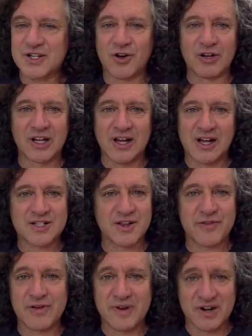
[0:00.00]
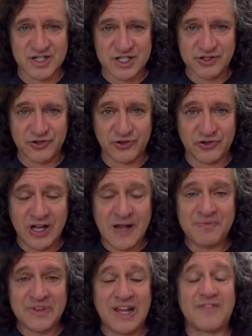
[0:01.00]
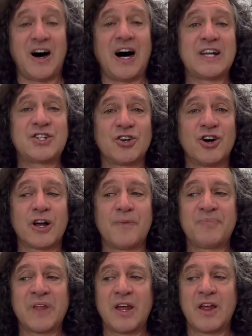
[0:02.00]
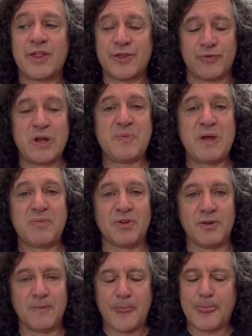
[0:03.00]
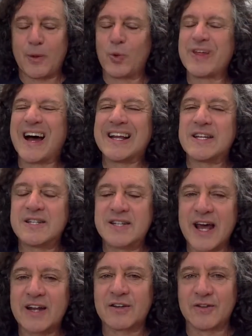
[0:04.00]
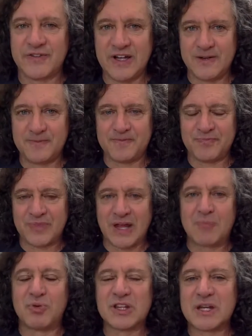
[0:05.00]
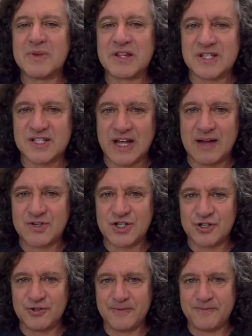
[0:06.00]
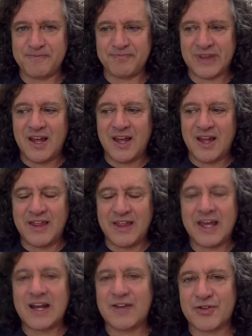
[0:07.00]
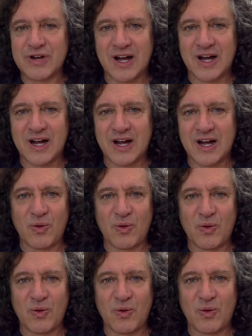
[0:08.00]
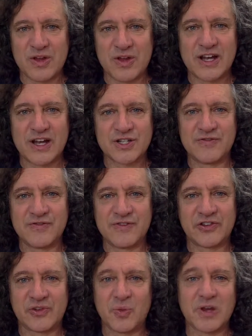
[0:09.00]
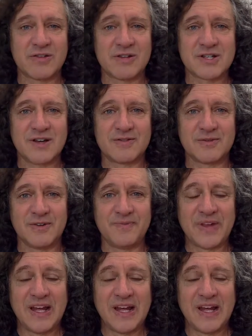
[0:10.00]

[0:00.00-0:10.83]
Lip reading: Goldilocks and the Three Pairs of Shoes. If I took three people with identical feet and put them in the same shoe, they can have three different ideas about whether that shoe fits and whether it's comfortable.